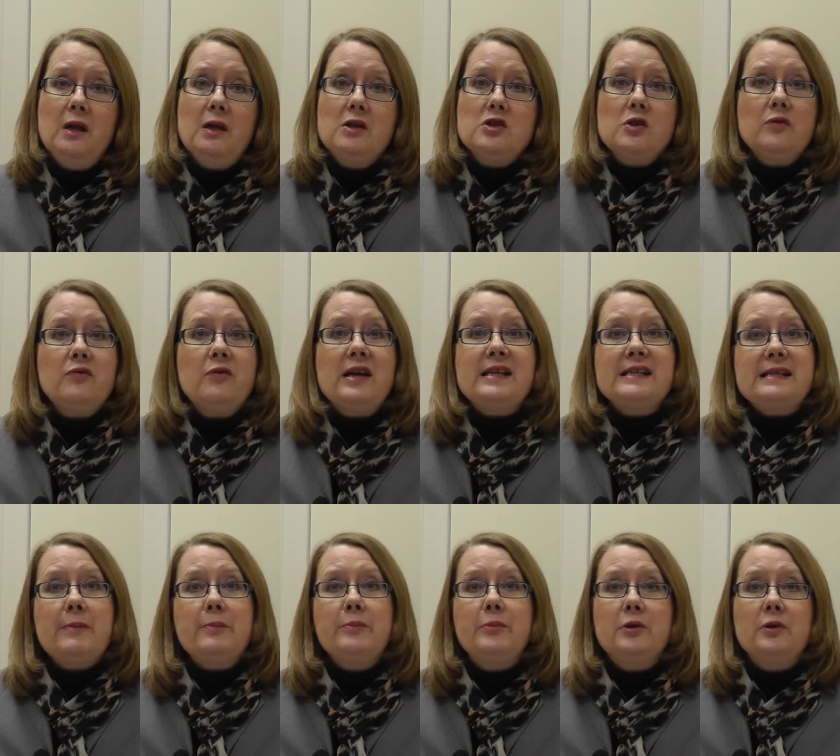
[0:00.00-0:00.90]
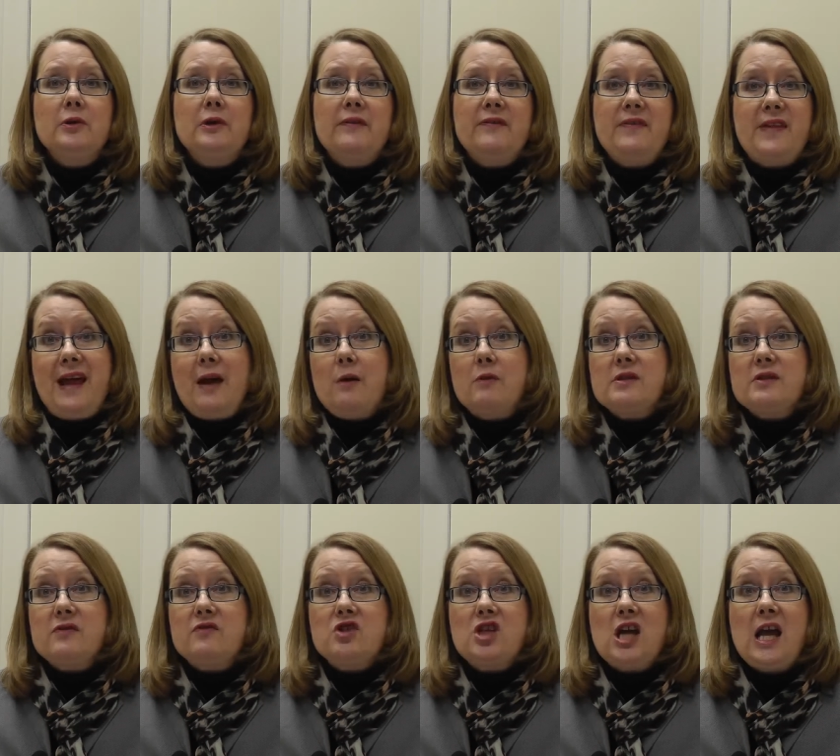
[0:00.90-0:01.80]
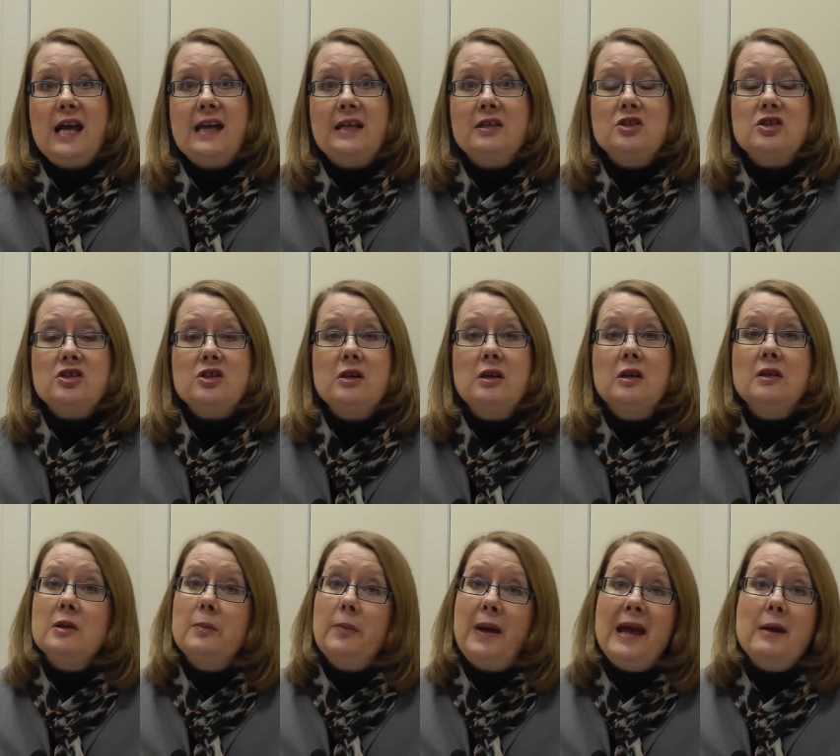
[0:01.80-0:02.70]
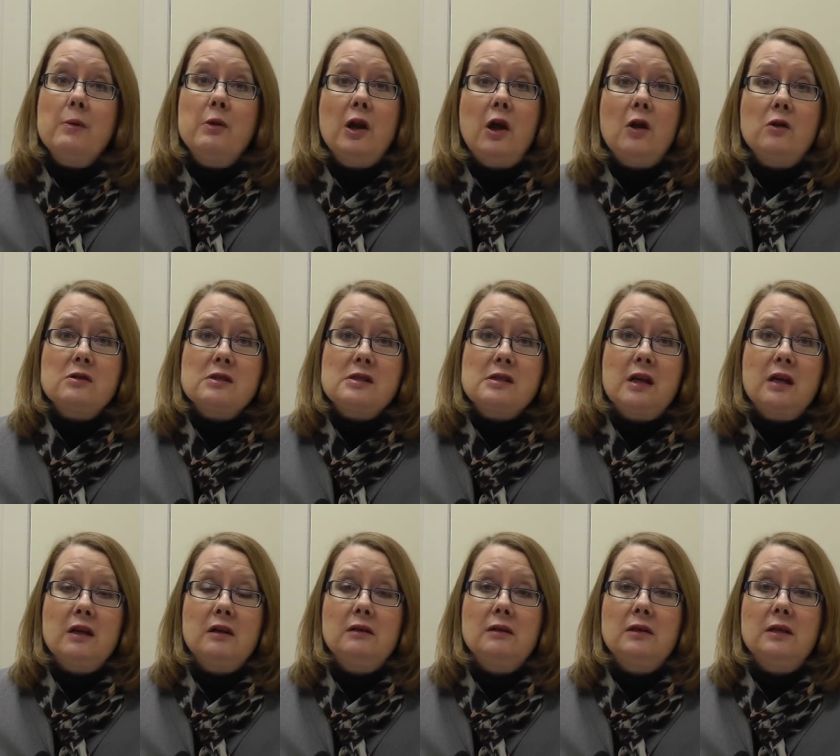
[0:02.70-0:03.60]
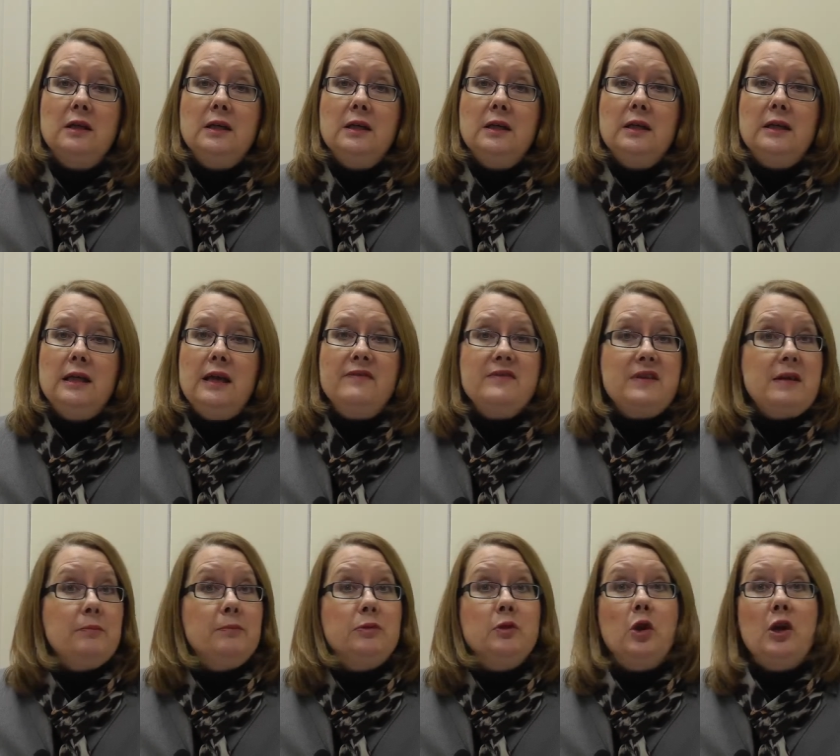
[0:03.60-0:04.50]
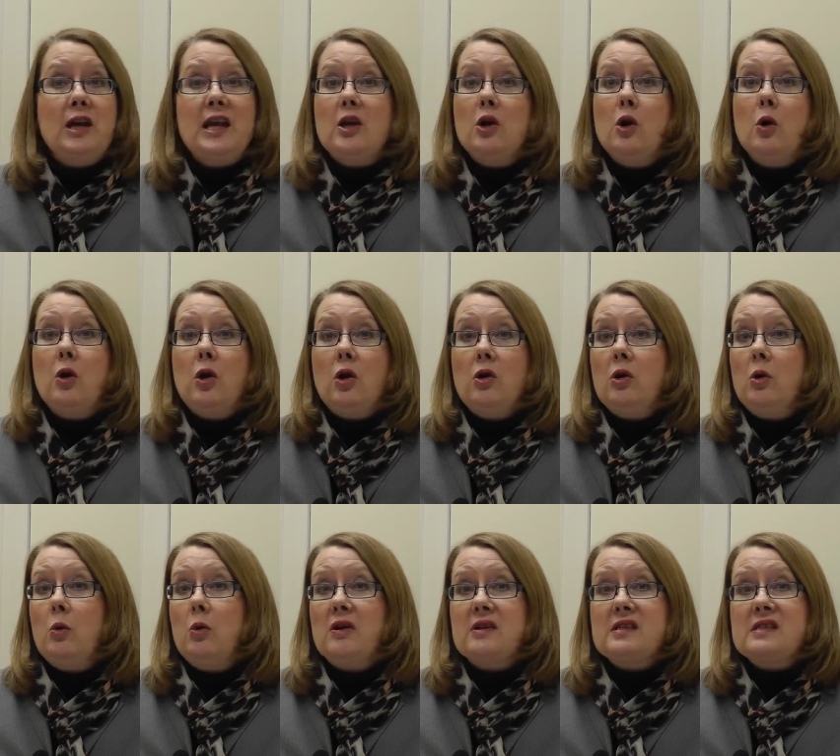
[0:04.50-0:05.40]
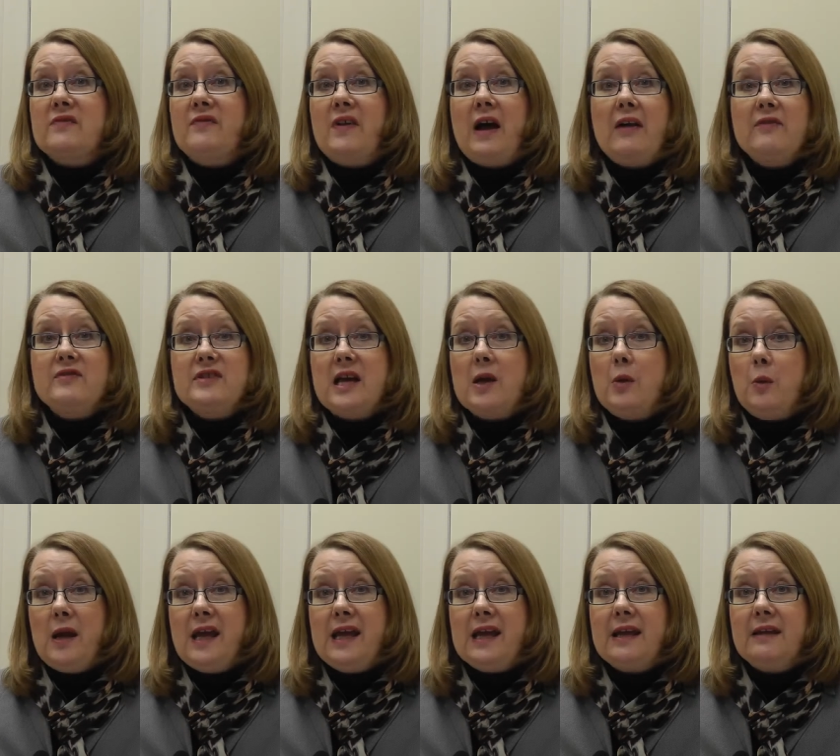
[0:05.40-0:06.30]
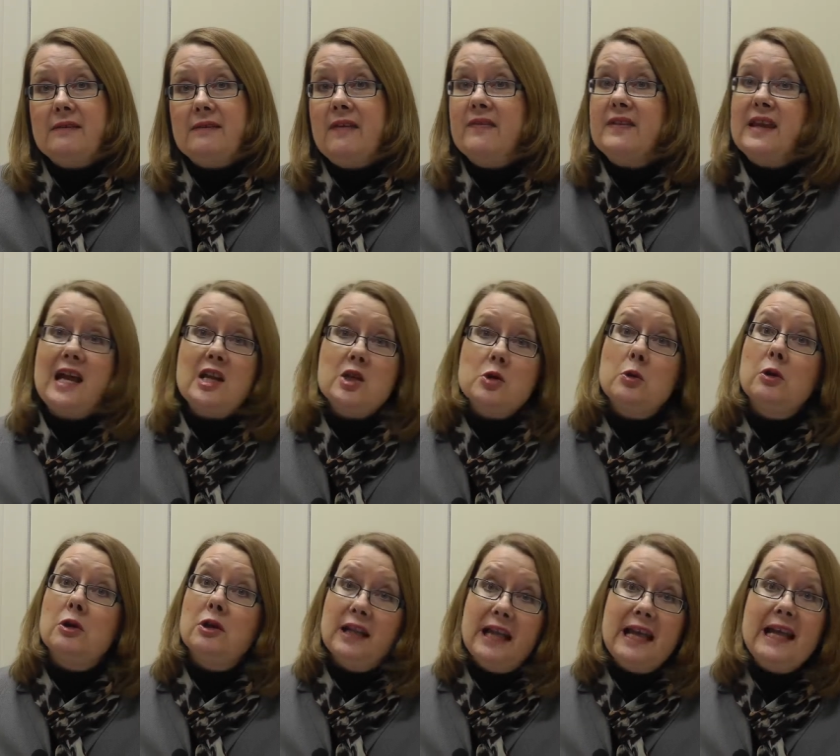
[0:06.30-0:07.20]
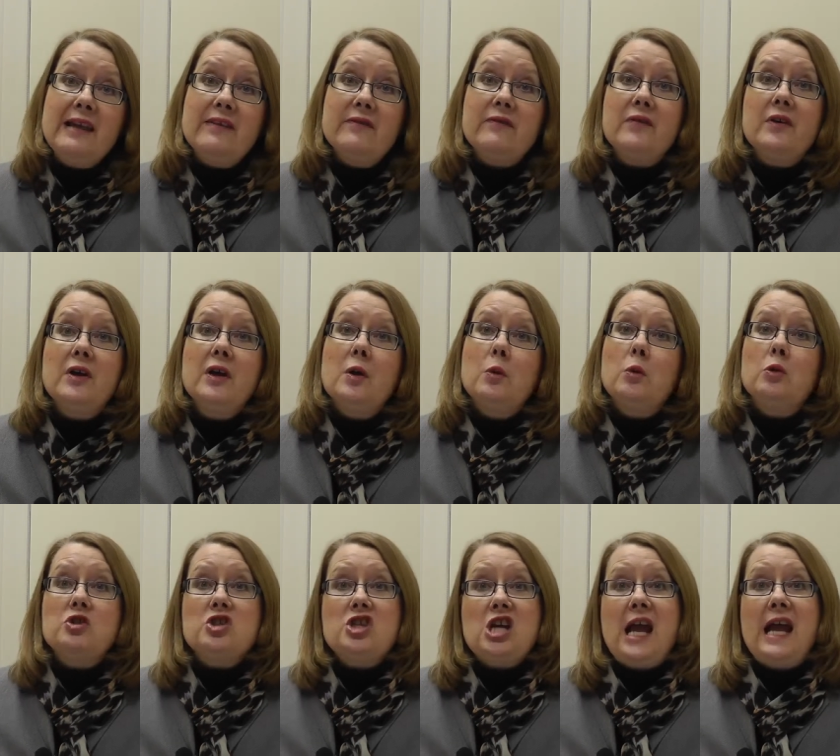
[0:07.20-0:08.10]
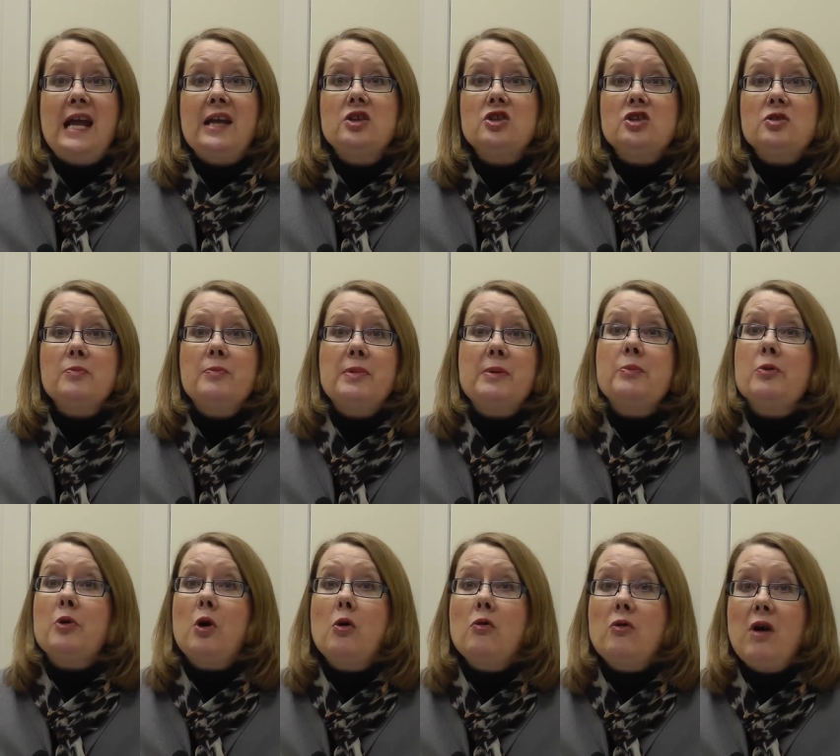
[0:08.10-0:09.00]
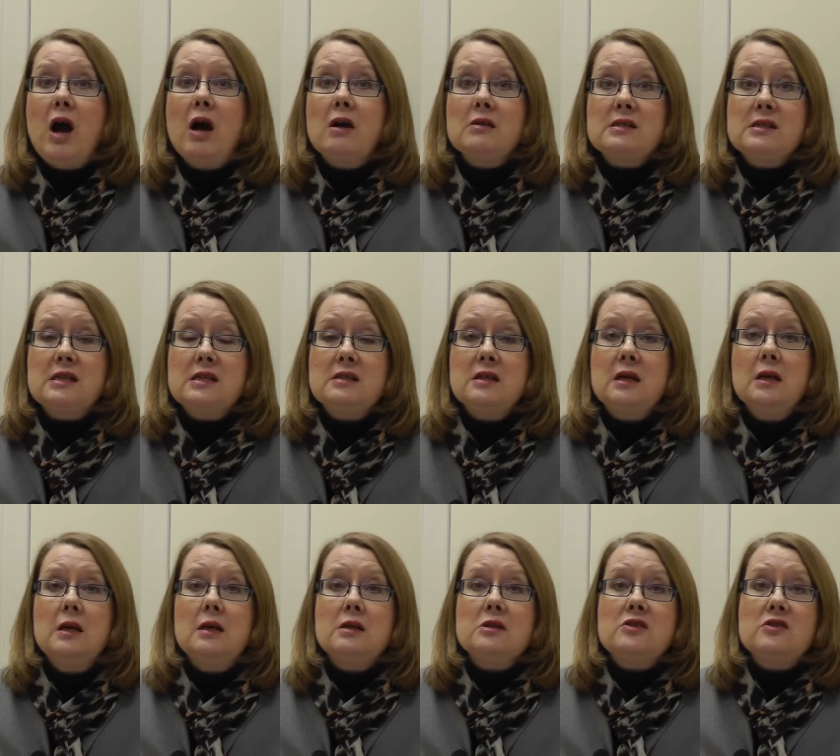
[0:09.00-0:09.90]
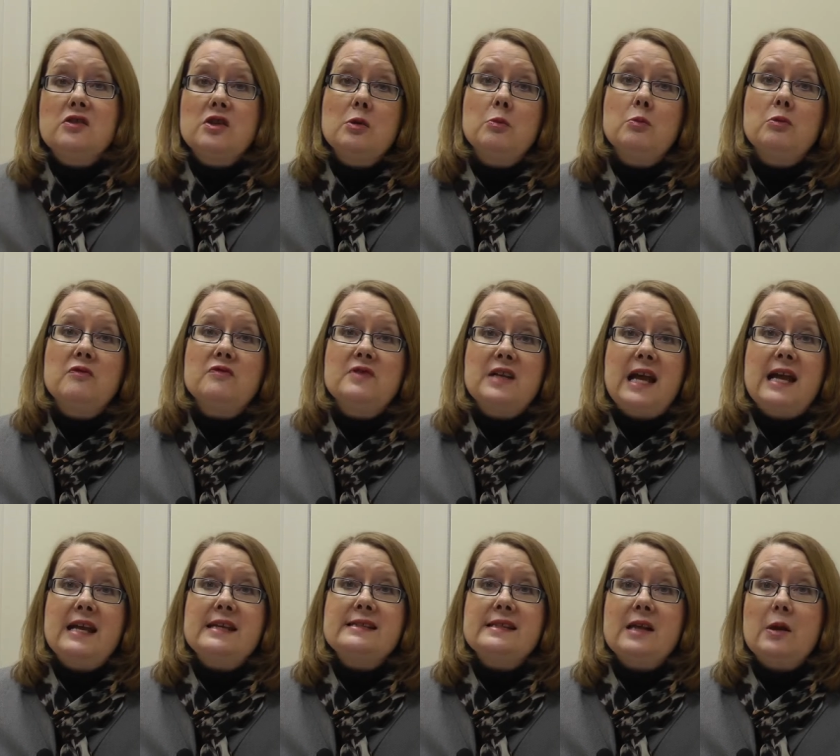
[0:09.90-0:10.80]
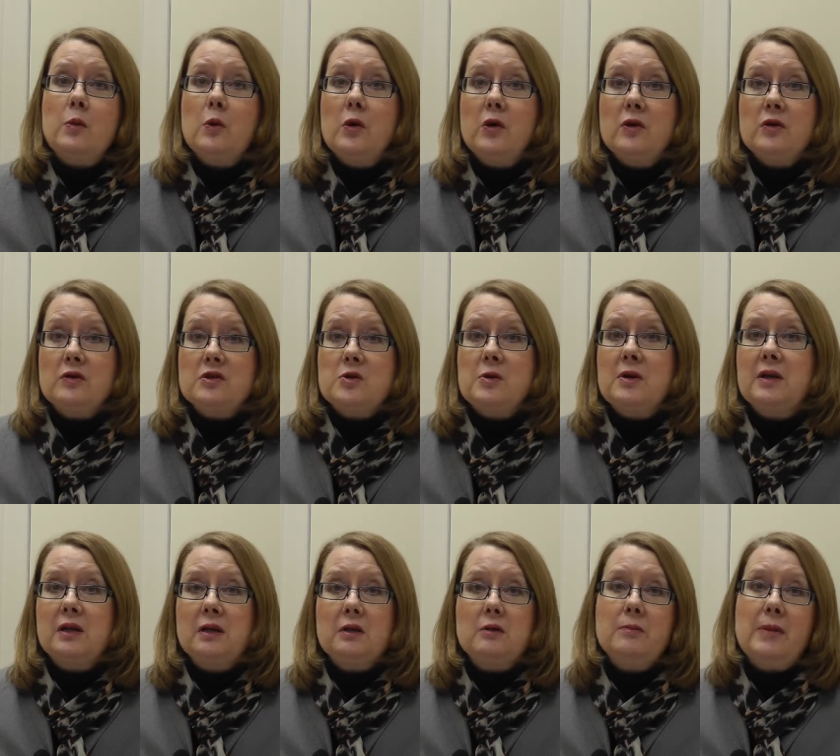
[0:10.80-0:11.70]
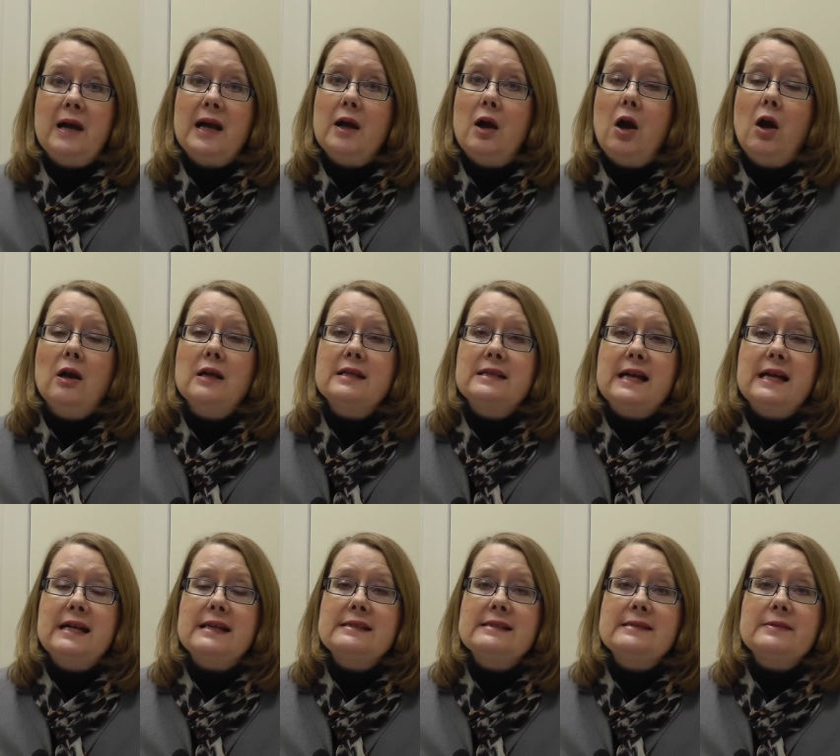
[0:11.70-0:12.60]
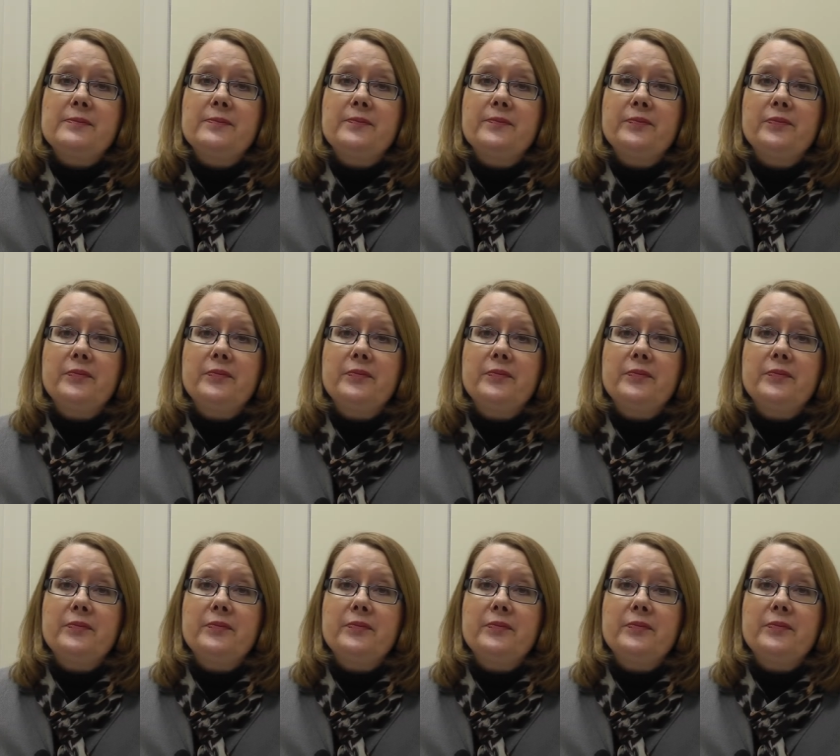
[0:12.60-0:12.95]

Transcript: So for example, if the hours have changed, the pay will alter. If the employee no longer works a 5-day week, then the annual leave will change and be prorated to the number of days they work to include bank holidays.